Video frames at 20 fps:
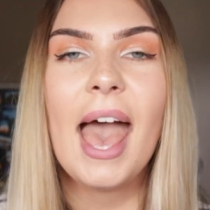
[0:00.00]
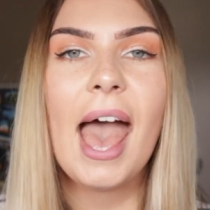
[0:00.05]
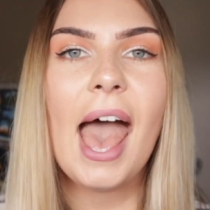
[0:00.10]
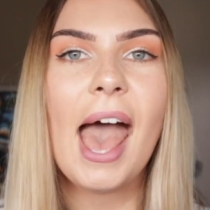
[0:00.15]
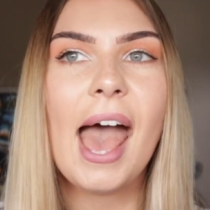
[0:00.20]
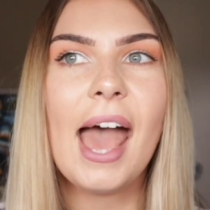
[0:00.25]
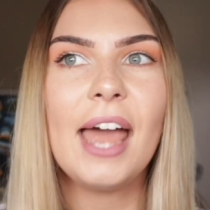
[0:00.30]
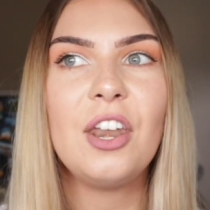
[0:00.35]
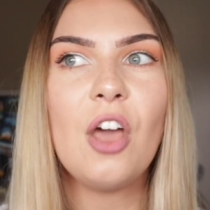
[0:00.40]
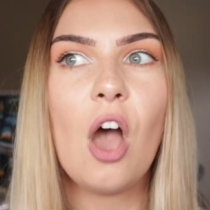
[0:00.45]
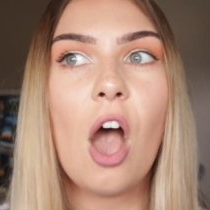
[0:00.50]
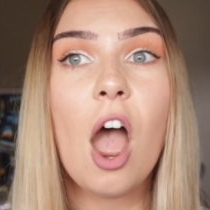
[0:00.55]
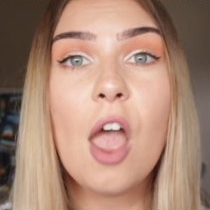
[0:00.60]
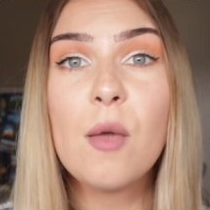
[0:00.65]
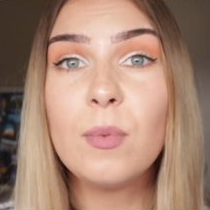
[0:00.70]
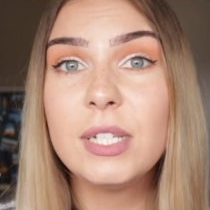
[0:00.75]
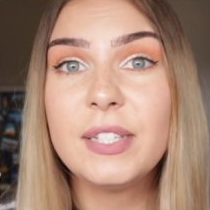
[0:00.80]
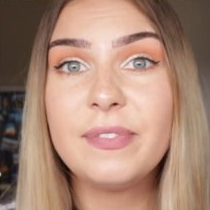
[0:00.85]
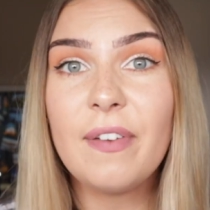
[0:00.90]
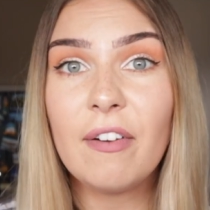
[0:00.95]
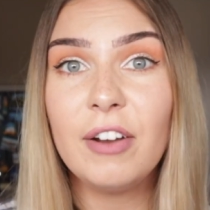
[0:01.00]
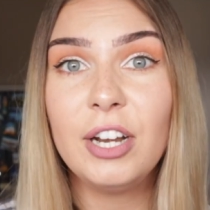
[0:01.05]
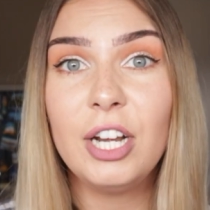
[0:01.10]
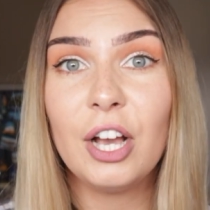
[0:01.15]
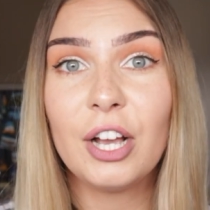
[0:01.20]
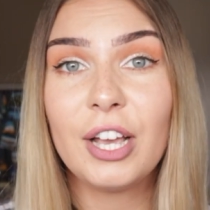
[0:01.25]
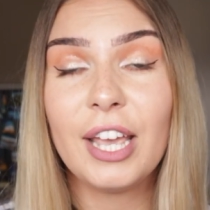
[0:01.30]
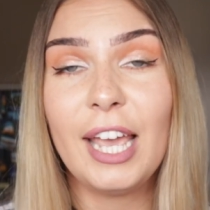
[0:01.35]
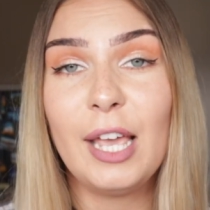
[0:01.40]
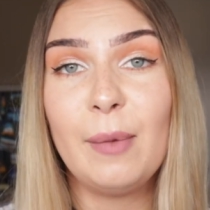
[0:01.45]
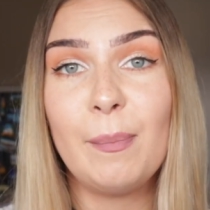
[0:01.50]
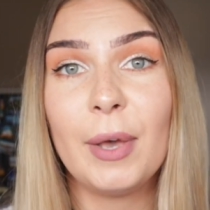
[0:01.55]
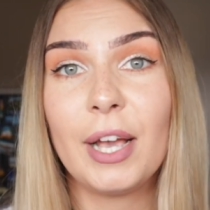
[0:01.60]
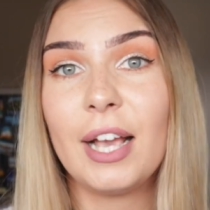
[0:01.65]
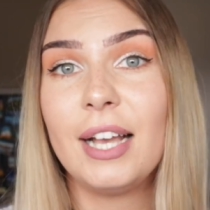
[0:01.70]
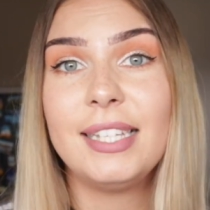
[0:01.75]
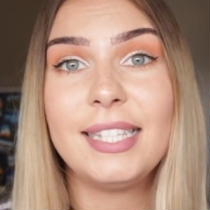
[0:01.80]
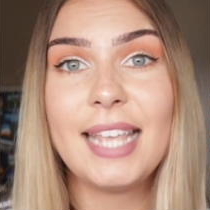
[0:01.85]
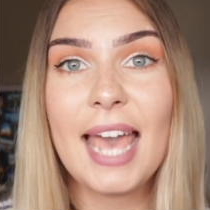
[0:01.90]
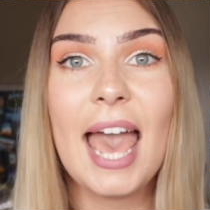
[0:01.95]
And I was very lucky
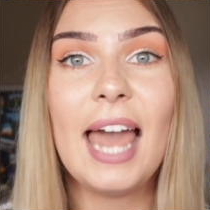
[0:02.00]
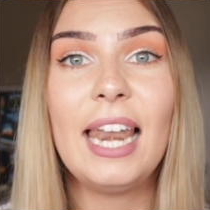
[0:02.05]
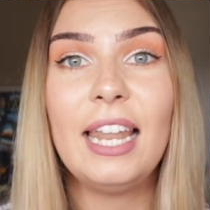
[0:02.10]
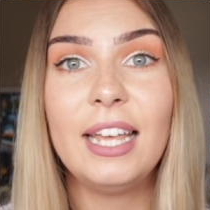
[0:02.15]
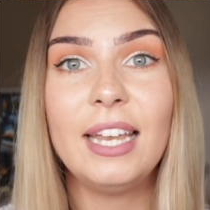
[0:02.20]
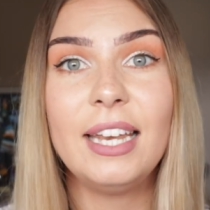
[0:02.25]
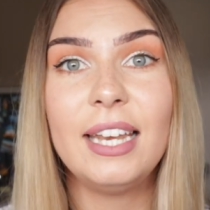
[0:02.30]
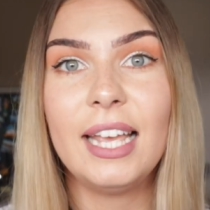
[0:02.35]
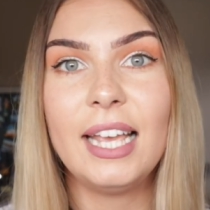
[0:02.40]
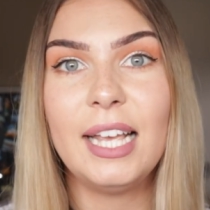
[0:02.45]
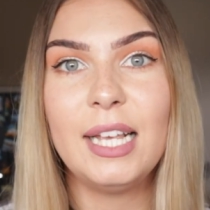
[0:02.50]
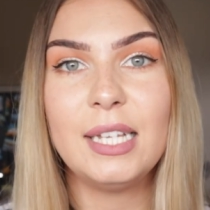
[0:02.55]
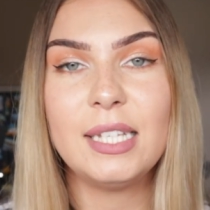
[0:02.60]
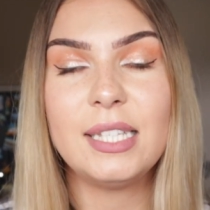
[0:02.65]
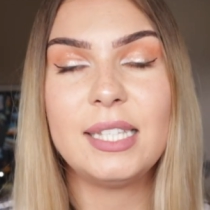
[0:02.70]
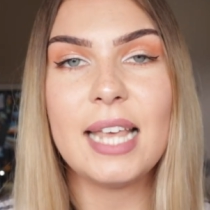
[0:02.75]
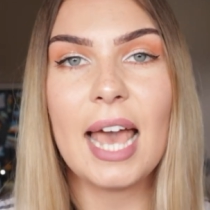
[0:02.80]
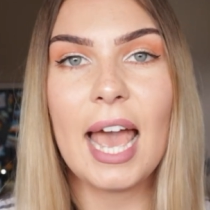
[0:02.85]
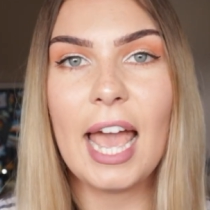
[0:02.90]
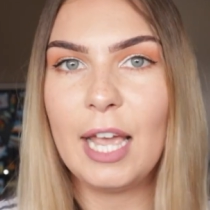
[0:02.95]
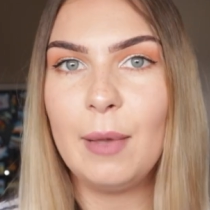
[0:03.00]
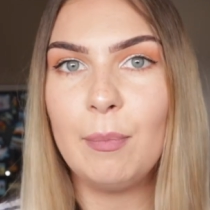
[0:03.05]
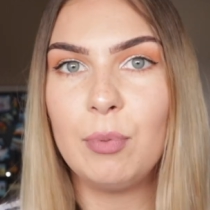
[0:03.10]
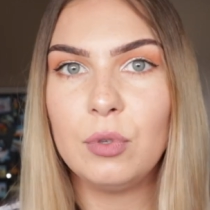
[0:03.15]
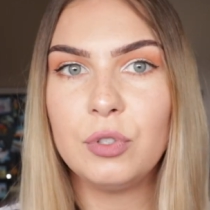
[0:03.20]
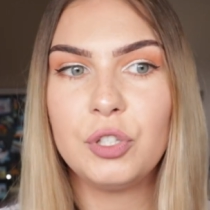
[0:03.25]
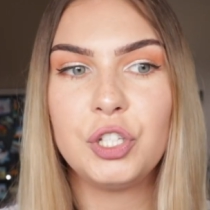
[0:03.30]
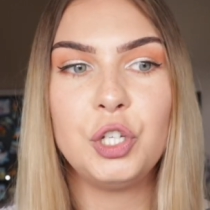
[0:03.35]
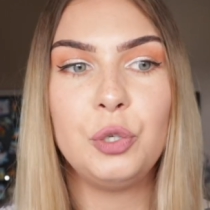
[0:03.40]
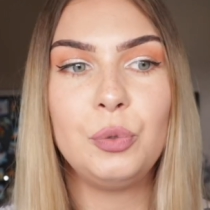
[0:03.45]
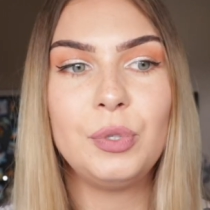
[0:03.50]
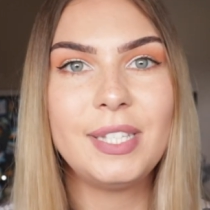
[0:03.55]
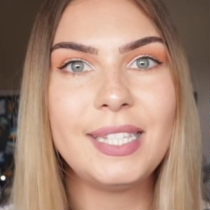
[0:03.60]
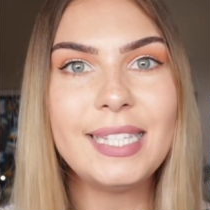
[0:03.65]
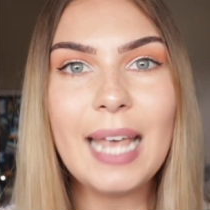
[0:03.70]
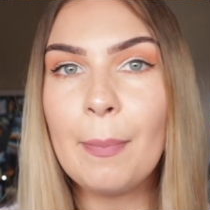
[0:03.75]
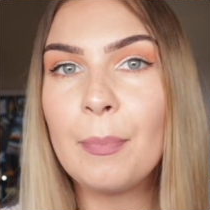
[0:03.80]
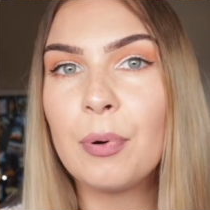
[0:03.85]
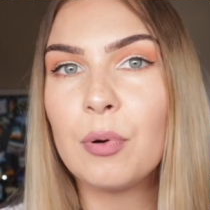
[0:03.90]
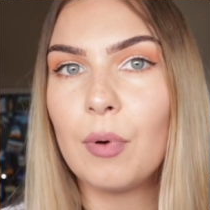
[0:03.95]
because Helen is able to
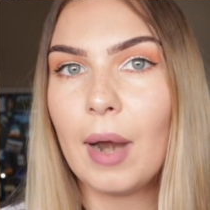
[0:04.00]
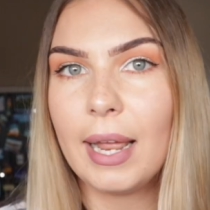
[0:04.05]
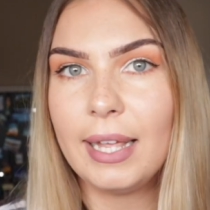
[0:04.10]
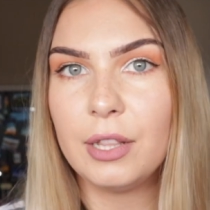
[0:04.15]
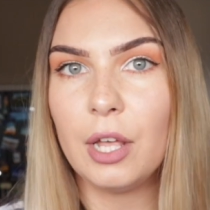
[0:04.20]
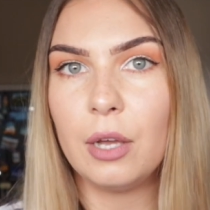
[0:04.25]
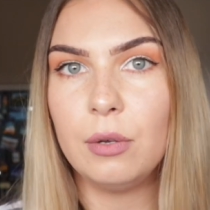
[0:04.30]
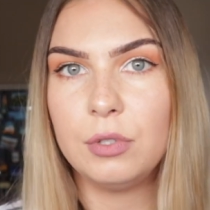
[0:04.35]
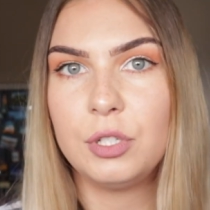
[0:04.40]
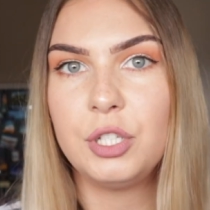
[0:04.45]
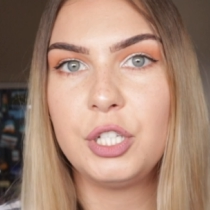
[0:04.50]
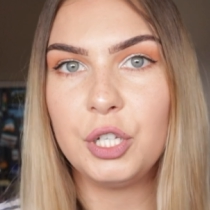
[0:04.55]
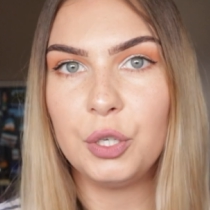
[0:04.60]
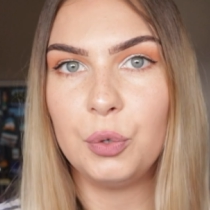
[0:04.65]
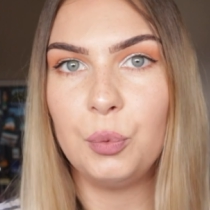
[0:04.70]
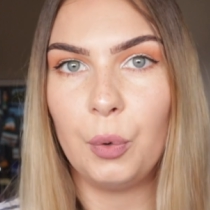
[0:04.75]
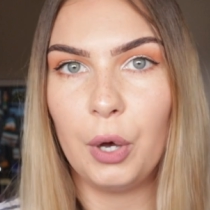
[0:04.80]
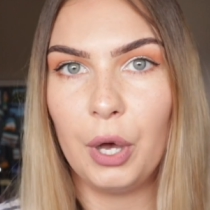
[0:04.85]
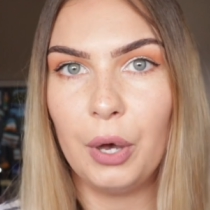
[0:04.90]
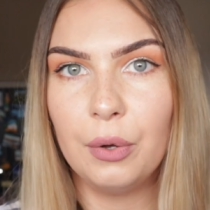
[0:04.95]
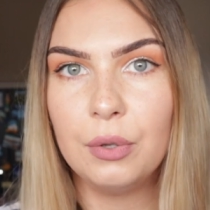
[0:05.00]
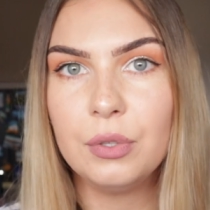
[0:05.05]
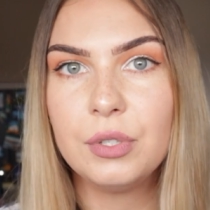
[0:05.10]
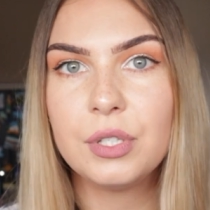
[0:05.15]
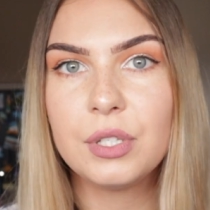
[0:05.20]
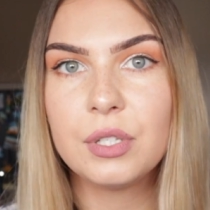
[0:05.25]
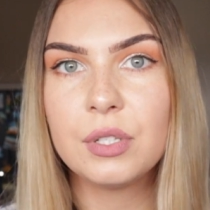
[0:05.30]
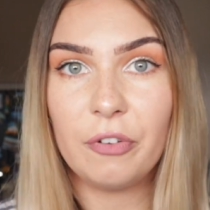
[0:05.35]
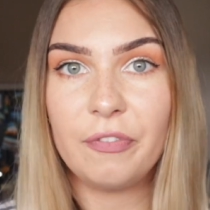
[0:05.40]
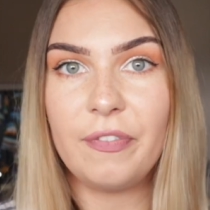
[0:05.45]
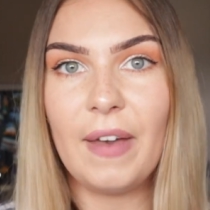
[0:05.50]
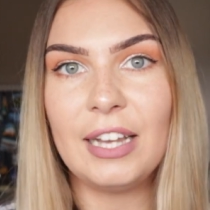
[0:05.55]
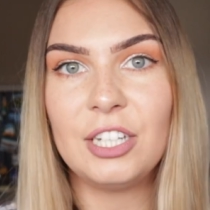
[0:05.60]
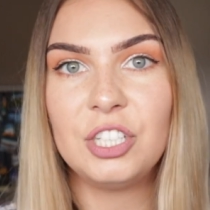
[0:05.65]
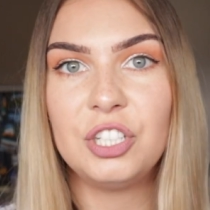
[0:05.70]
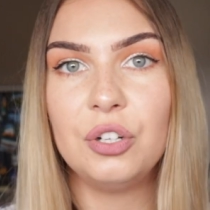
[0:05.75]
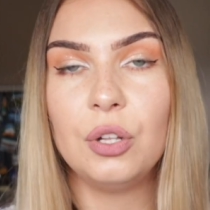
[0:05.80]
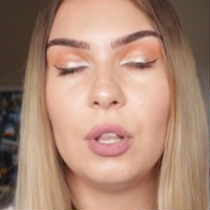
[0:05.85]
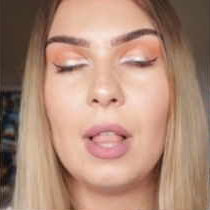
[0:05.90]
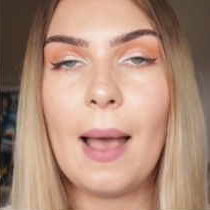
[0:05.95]
separate those two worlds,
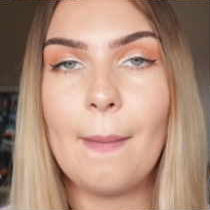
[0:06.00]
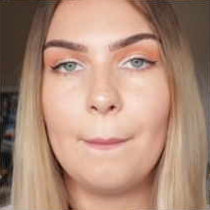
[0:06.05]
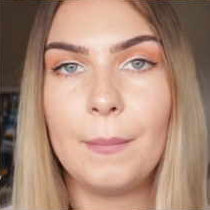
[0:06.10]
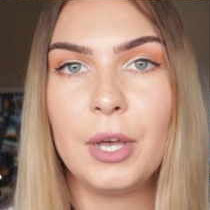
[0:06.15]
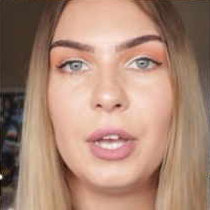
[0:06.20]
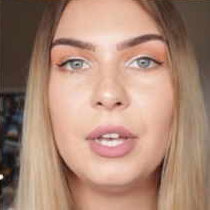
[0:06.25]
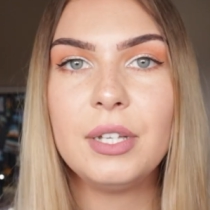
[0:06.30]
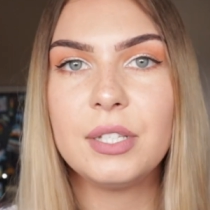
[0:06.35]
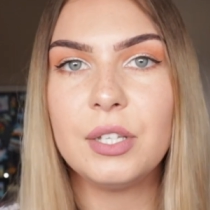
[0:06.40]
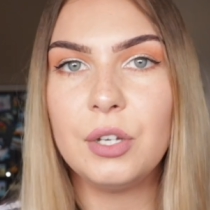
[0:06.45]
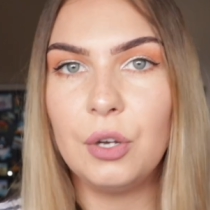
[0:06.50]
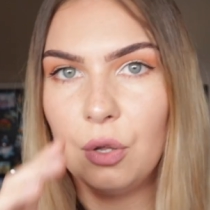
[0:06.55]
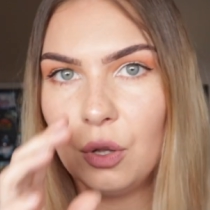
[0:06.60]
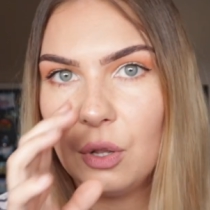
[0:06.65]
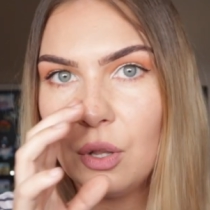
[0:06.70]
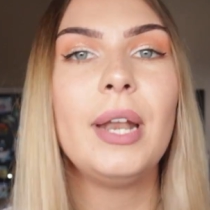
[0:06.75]
professional and personal.